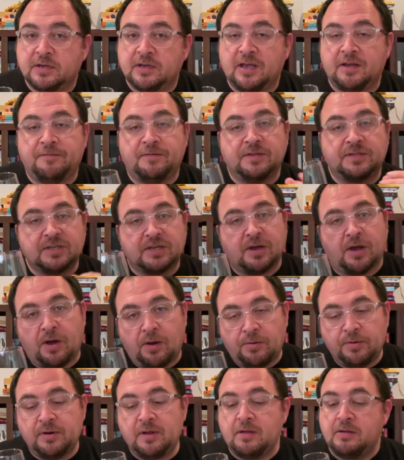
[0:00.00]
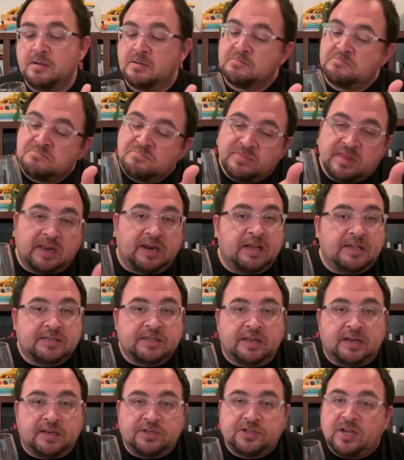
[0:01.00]
If it's colder, they're
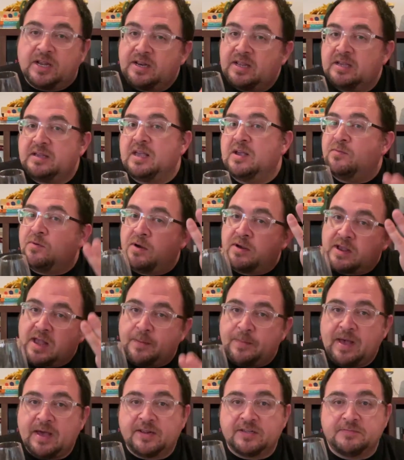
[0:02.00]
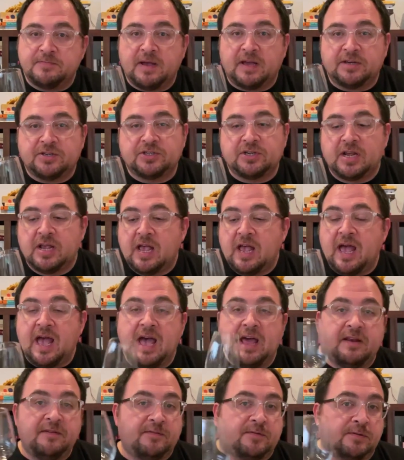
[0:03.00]
less energetic, it won't come out as much,
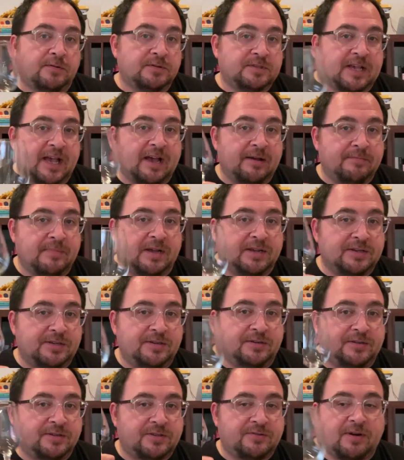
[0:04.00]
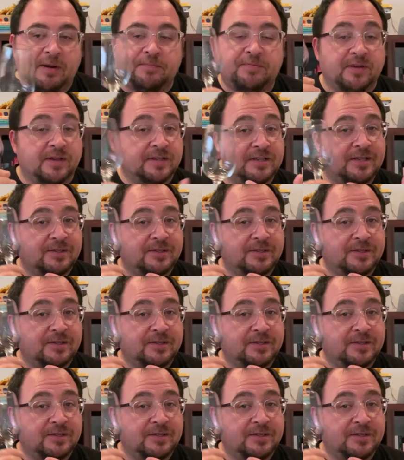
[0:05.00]
and of course how much you disrupt things.